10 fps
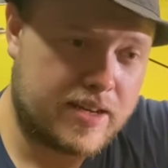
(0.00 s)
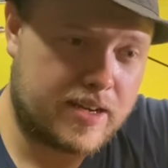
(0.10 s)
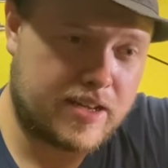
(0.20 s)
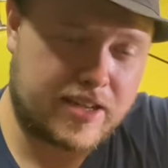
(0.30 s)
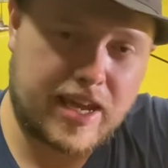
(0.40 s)

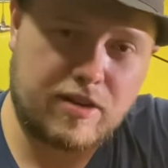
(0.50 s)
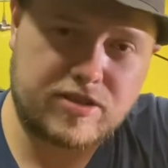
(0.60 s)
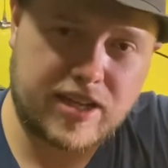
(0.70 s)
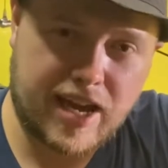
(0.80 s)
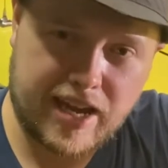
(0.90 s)
Uh, the
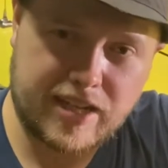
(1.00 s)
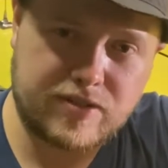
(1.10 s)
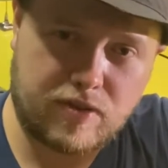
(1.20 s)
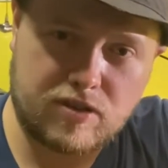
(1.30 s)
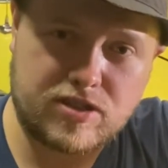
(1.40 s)
Kelsey Hayes
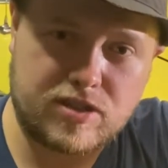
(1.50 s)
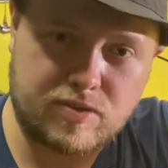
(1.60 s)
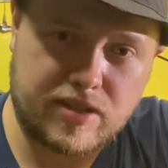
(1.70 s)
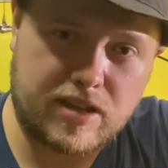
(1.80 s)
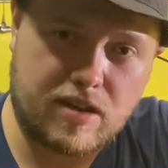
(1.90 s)
version is
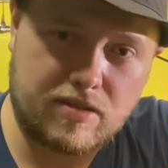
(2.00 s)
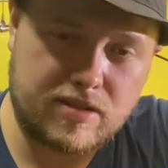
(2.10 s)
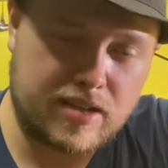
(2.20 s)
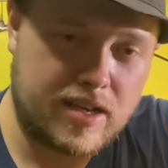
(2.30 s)
what they called it.